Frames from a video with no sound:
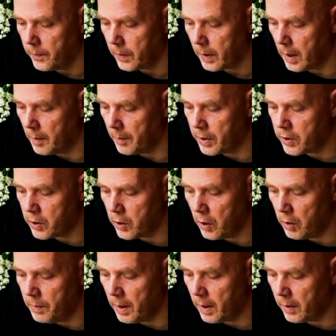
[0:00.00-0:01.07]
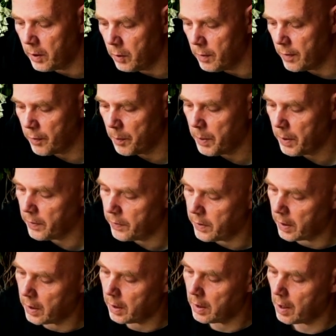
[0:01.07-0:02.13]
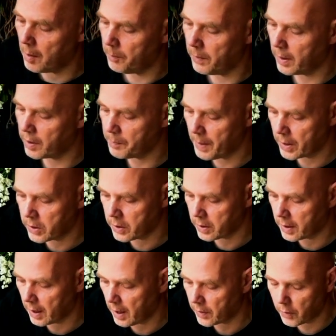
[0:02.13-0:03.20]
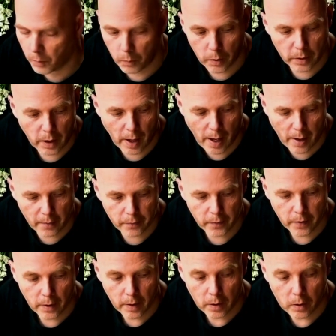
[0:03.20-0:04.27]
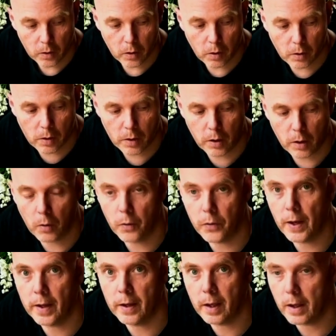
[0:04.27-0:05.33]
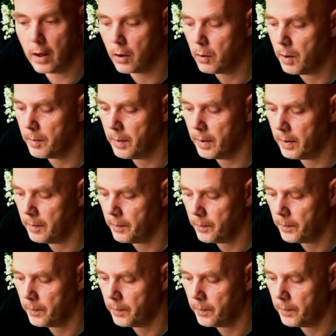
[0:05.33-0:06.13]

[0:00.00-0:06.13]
And I'm assuming whoever put the expansion together would have used the authentic equipment.